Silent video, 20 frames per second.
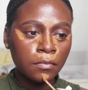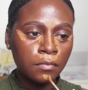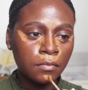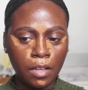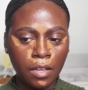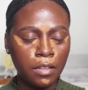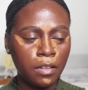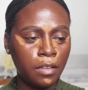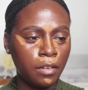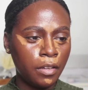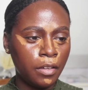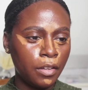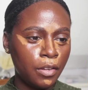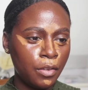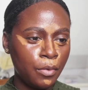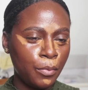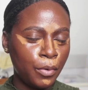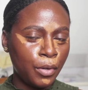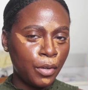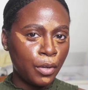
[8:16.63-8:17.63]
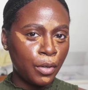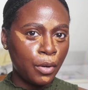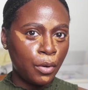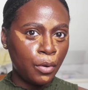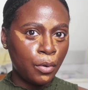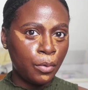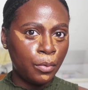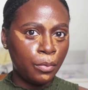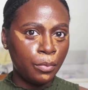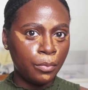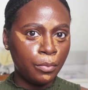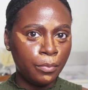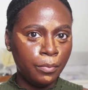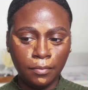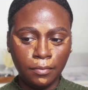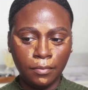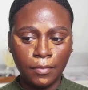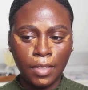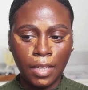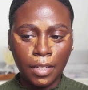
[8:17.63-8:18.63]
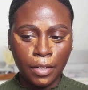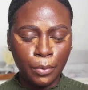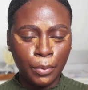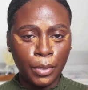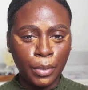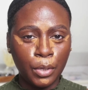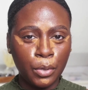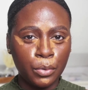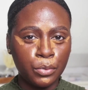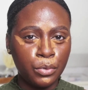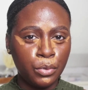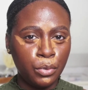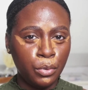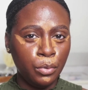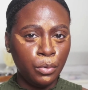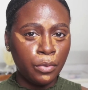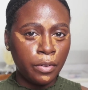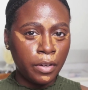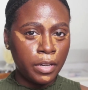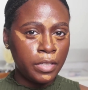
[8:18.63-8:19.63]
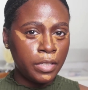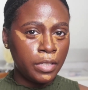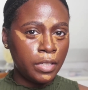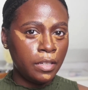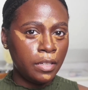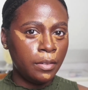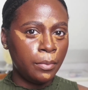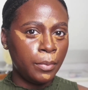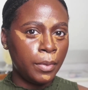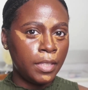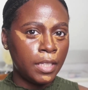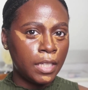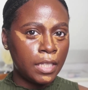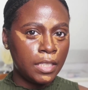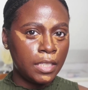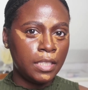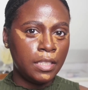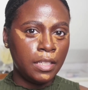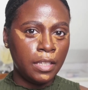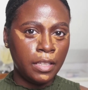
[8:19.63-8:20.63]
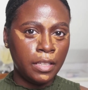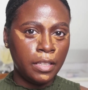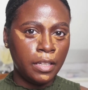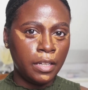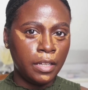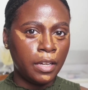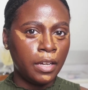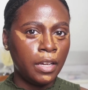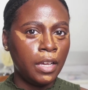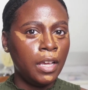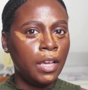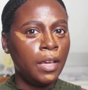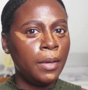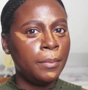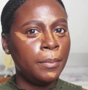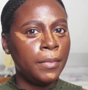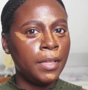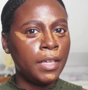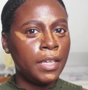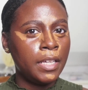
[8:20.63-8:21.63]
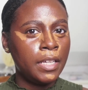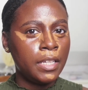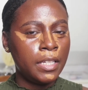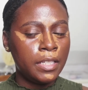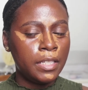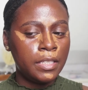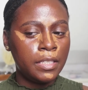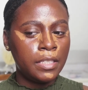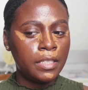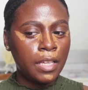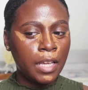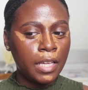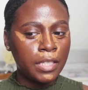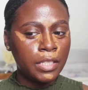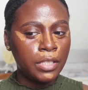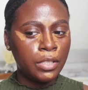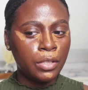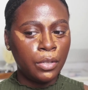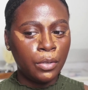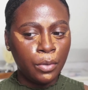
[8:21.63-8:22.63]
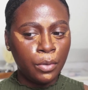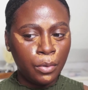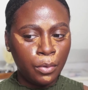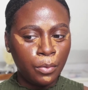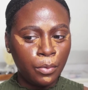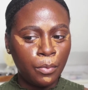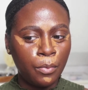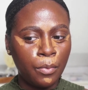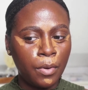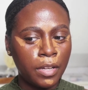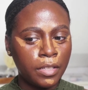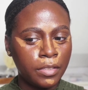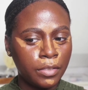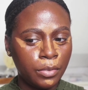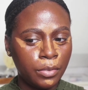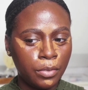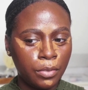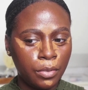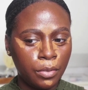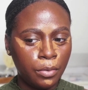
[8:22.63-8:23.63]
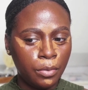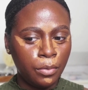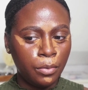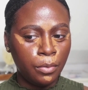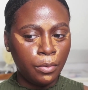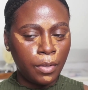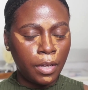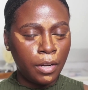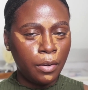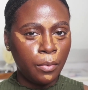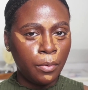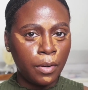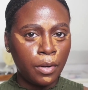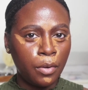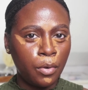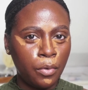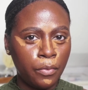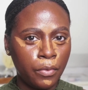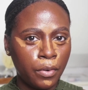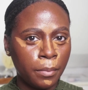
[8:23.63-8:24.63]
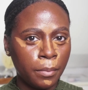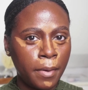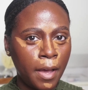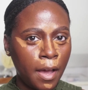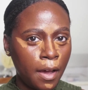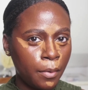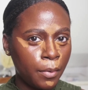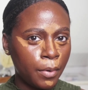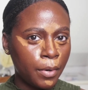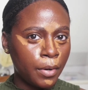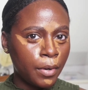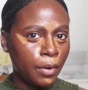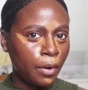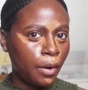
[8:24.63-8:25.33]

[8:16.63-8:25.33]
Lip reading: I didn't want to go too crazy with the concealer because I don't want to overpower